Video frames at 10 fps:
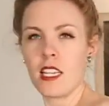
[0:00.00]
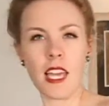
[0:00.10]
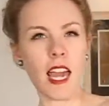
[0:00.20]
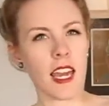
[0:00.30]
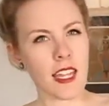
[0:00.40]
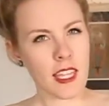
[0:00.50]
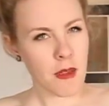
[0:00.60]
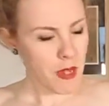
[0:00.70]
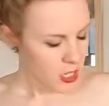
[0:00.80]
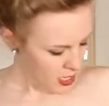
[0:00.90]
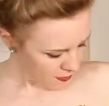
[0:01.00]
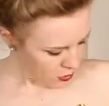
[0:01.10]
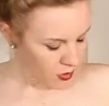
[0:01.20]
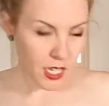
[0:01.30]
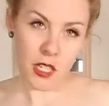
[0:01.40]
Yeah, I think I might just have to
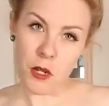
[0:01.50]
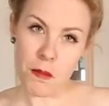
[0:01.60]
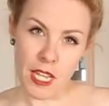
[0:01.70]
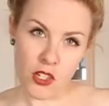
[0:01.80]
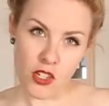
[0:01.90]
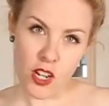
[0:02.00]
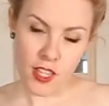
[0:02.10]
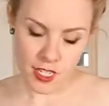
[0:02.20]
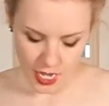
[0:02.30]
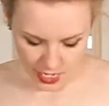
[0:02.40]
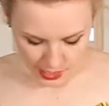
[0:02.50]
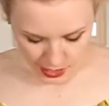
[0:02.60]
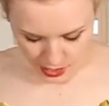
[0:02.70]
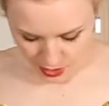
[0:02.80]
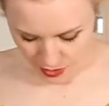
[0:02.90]
do like a little pinch on the sides
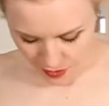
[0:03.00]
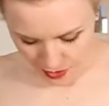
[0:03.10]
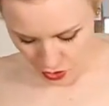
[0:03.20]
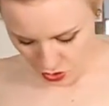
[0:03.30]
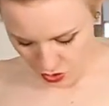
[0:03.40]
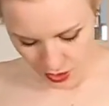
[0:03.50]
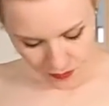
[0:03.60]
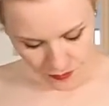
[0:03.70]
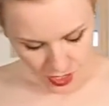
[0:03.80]
here eventually.